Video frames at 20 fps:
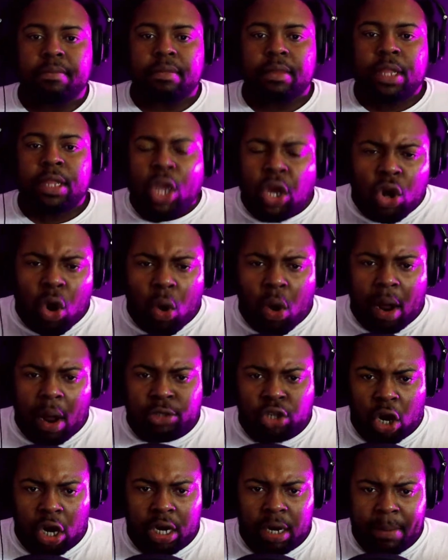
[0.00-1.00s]
You know what I'm
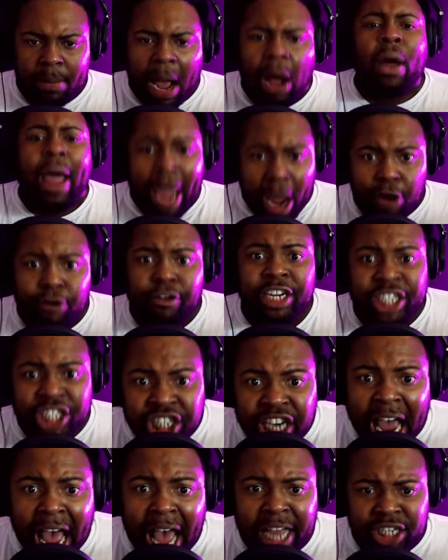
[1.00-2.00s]
talking about, Aaron
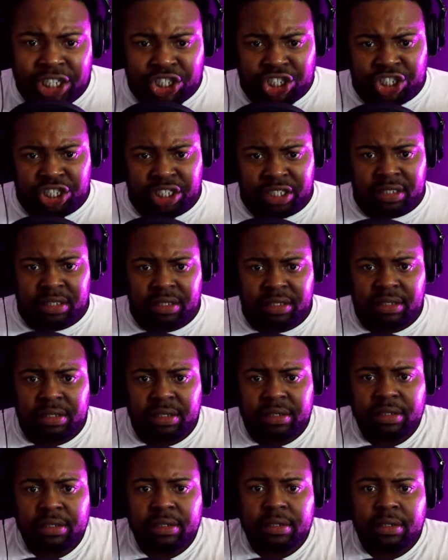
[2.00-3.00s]
Judge.
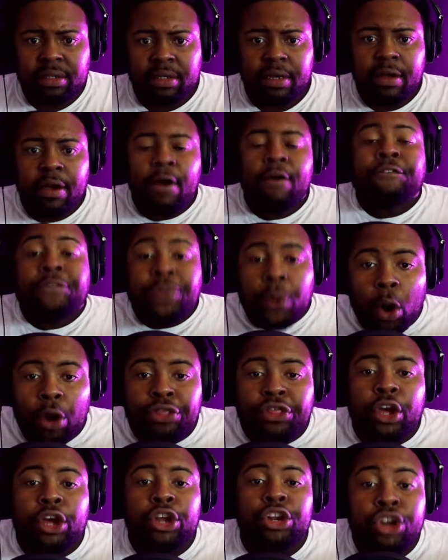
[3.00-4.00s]
For
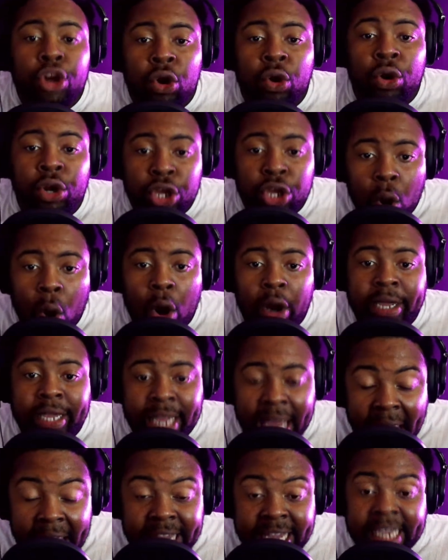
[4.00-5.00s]
the New York
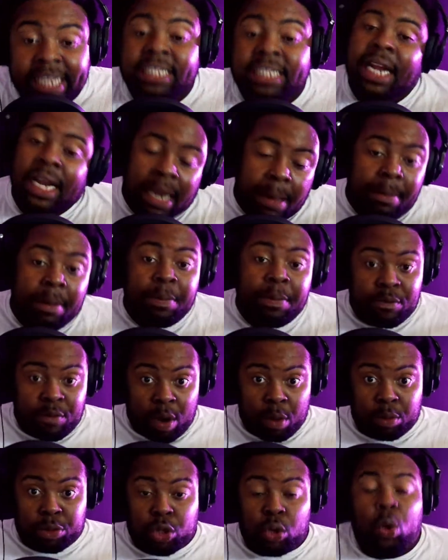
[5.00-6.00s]
Yankees. Now, let me be
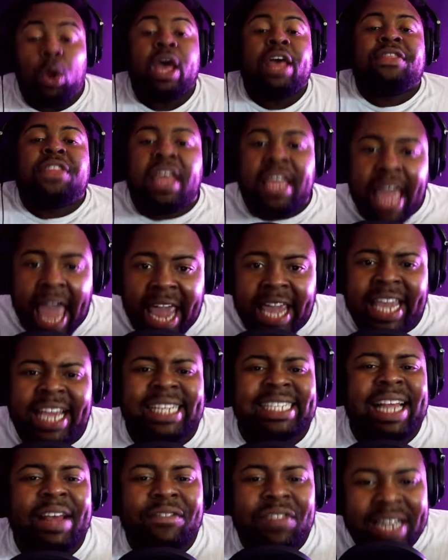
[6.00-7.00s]
real with you. The
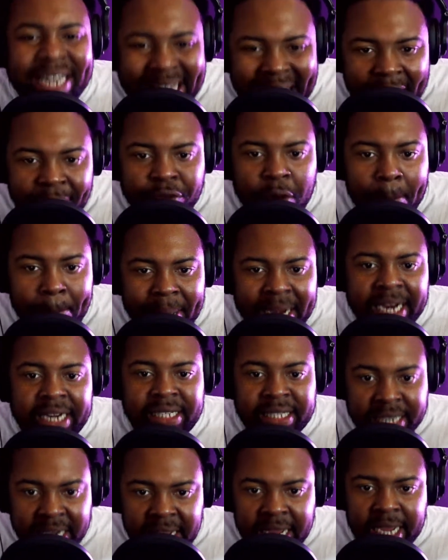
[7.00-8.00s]
Yankees have never been a
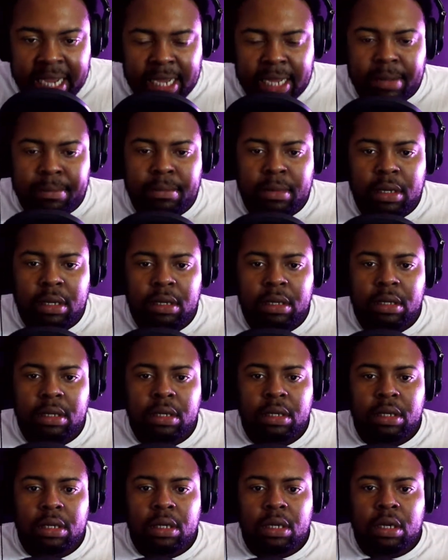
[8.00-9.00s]
team
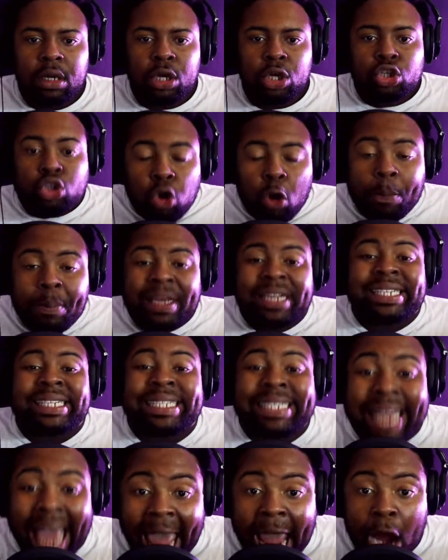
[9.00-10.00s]
to be
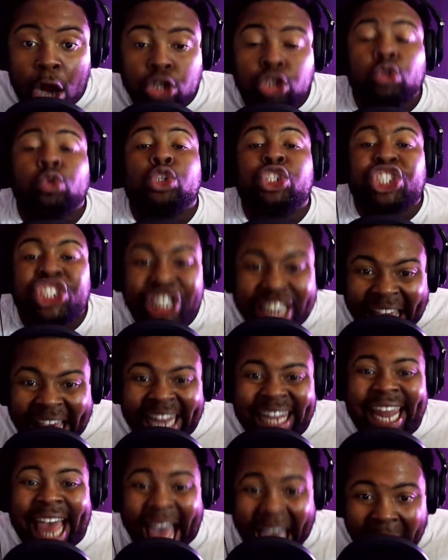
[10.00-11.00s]
scared to
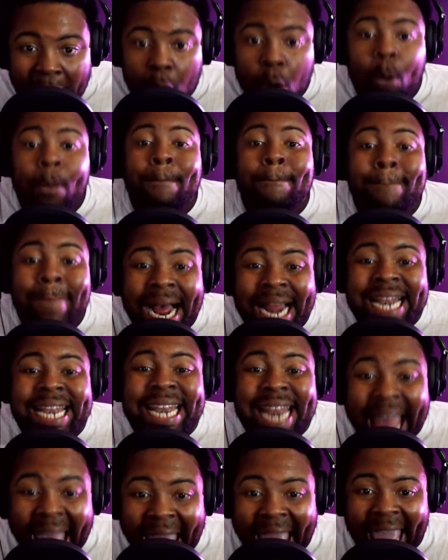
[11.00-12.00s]
shell out
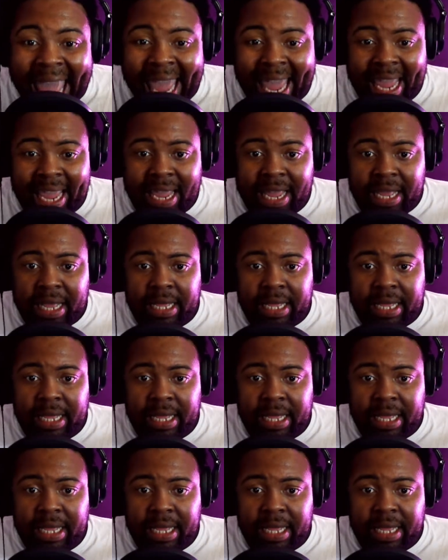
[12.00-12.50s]
money.